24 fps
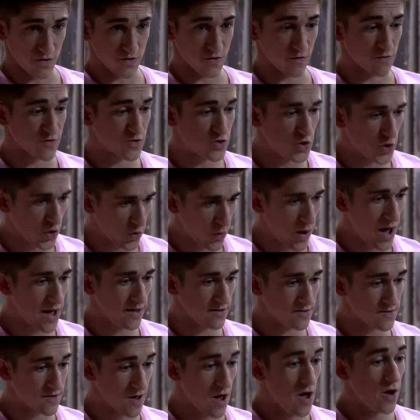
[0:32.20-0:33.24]
yourself studio
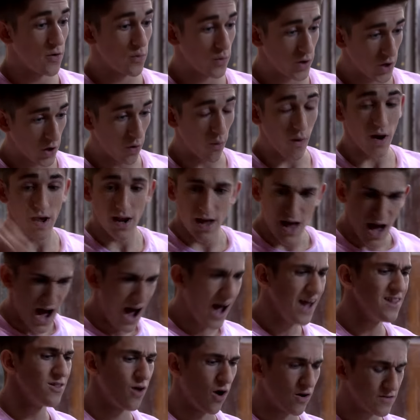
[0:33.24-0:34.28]
heads? Well, you know what?
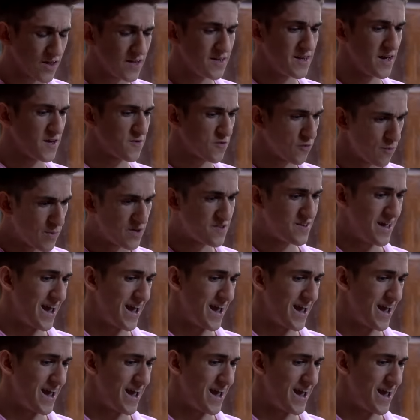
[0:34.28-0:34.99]
I long the days for Miss